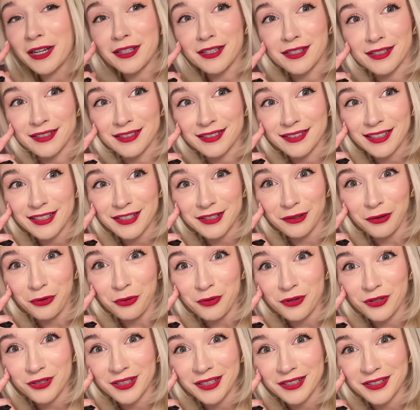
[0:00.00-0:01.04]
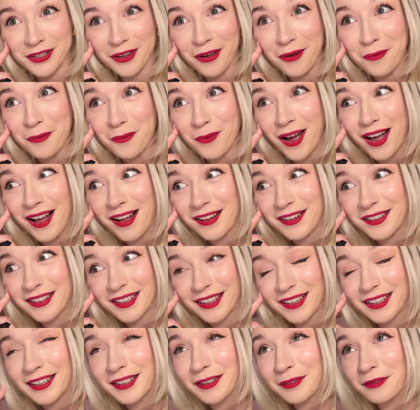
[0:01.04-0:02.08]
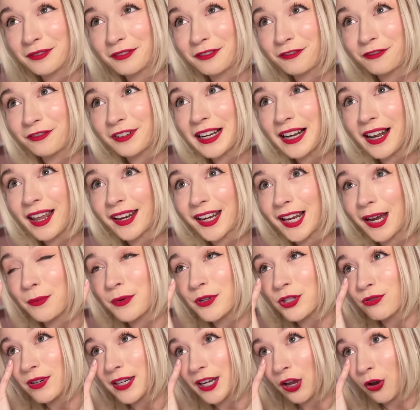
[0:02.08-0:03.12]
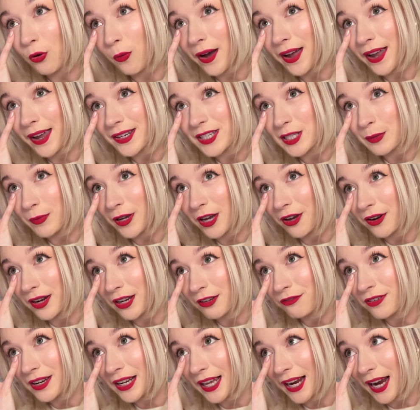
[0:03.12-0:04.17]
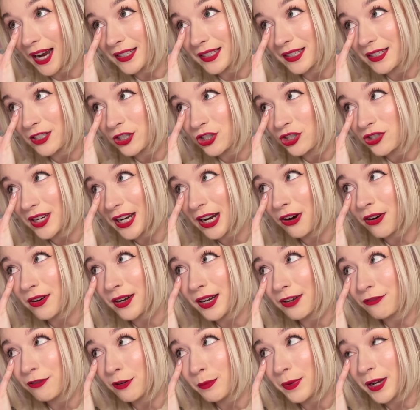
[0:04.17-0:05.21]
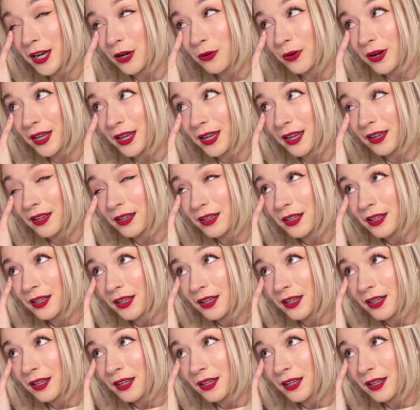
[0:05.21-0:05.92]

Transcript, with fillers: this, this launch that's gone wild. I feel like I was really quiet about it. I feel like I didn't share enough about it.